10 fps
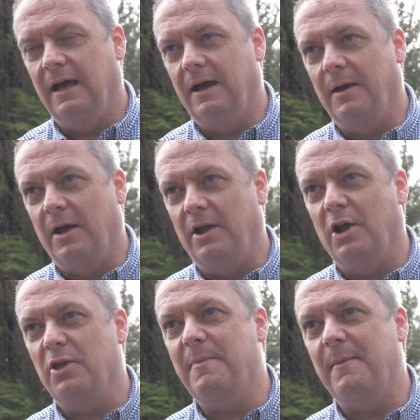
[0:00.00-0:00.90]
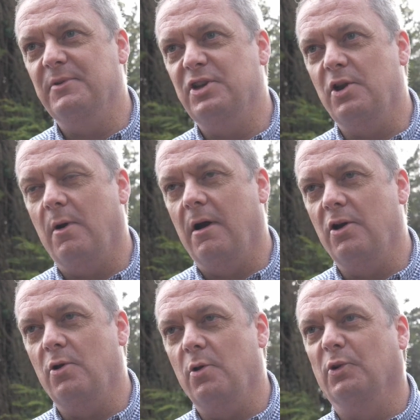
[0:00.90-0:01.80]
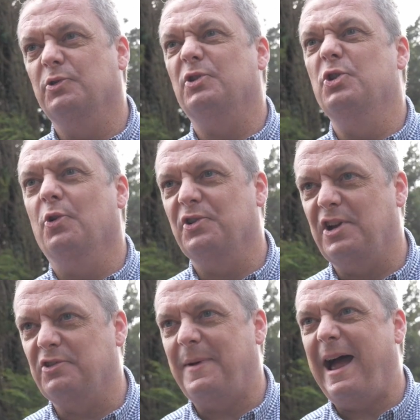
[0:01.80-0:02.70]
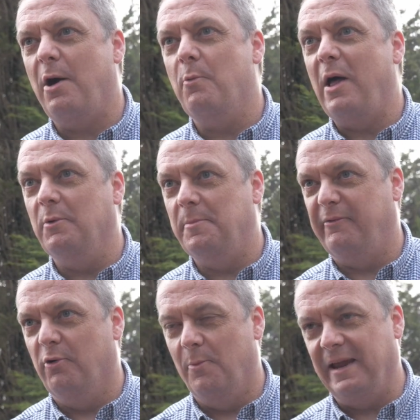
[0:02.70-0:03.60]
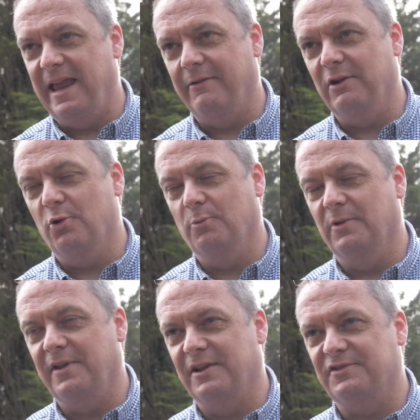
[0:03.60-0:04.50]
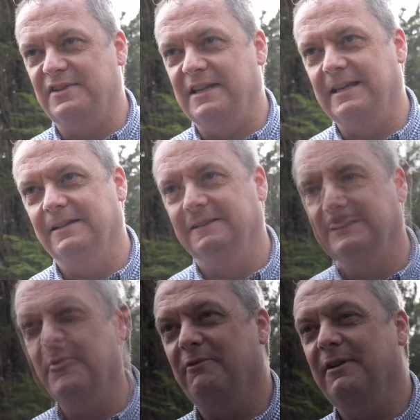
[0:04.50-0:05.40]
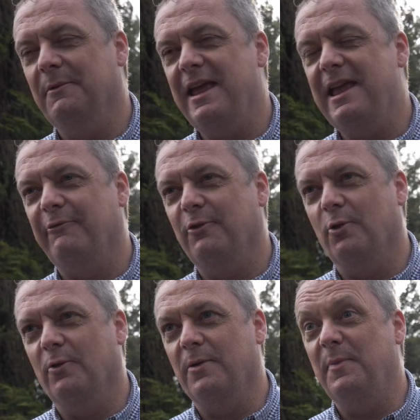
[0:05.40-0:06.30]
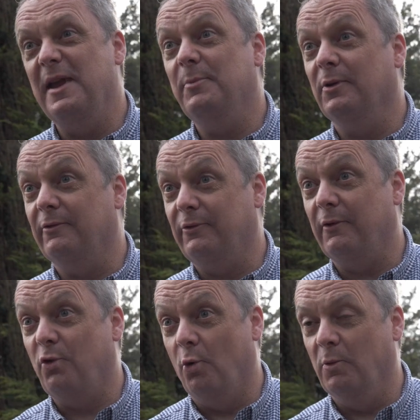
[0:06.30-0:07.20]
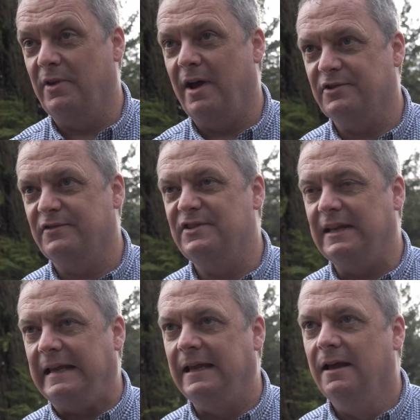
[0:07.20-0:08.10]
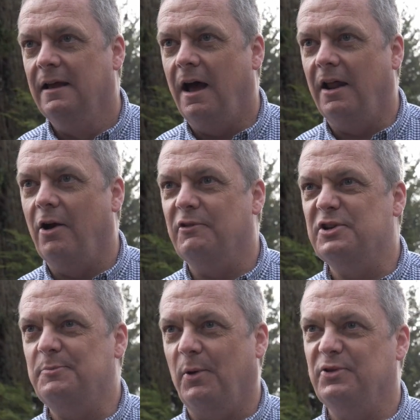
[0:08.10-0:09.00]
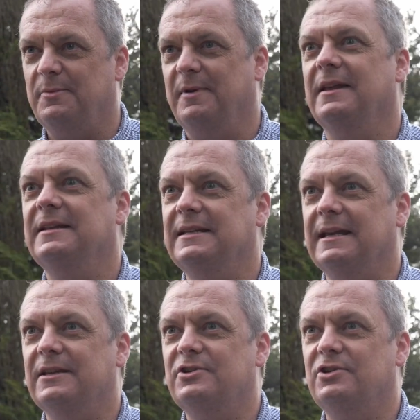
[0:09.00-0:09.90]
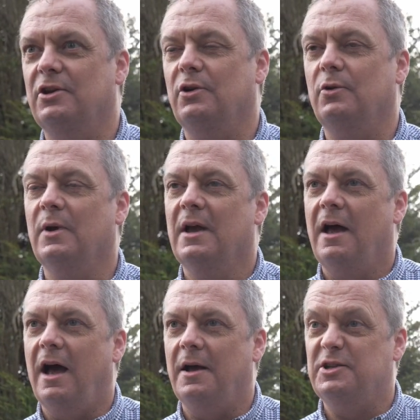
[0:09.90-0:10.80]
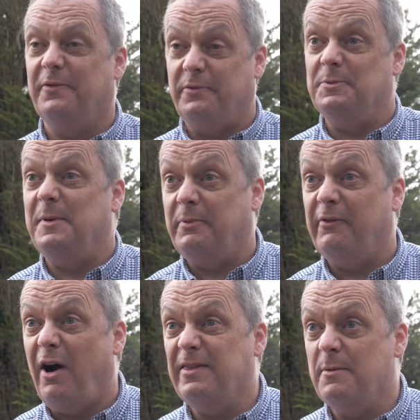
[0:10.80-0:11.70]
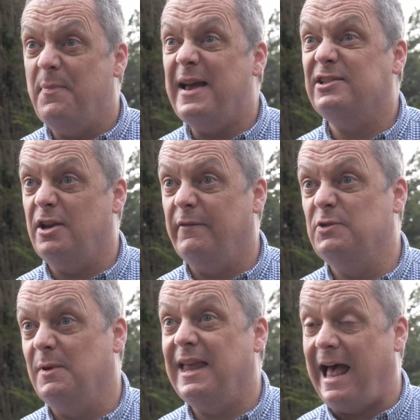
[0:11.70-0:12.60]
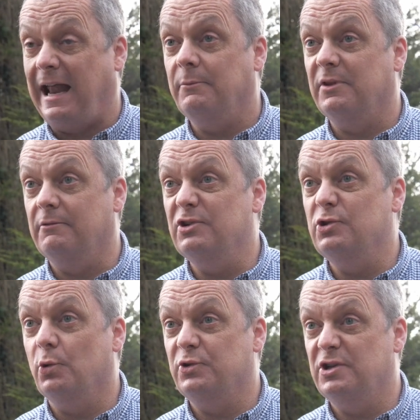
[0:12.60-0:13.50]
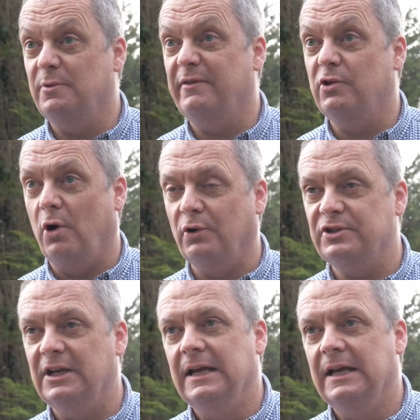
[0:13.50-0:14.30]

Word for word: uh, and other members who, are, who want to assure ourselves about how well we're performing here in Cornwall and the Isles of Scilly. We're, we're here for the people of, of Cornwall and the Isles of Scilly and our responsibility is to, uh, to, to provide the best service we can with the resources we've got.